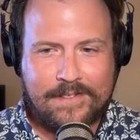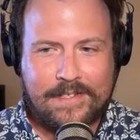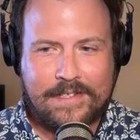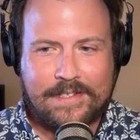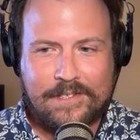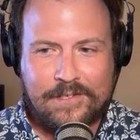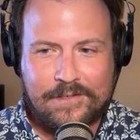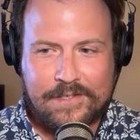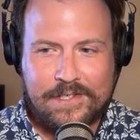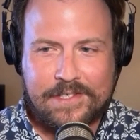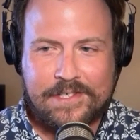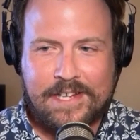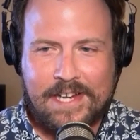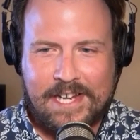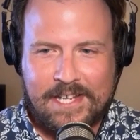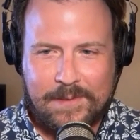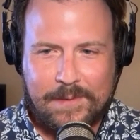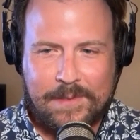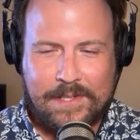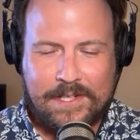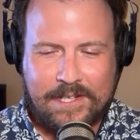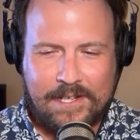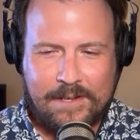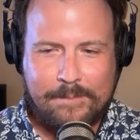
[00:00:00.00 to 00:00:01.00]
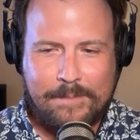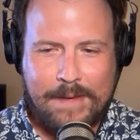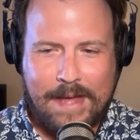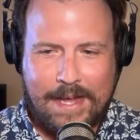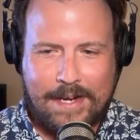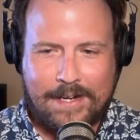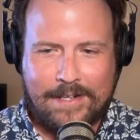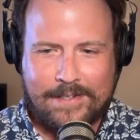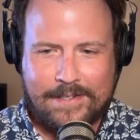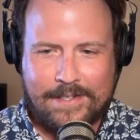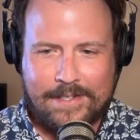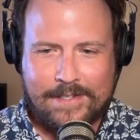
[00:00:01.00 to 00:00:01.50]
like, there's a chance we can come
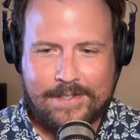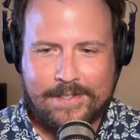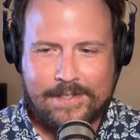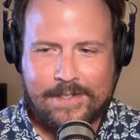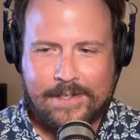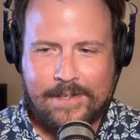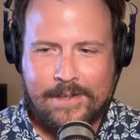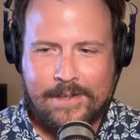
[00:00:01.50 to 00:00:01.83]
back in this.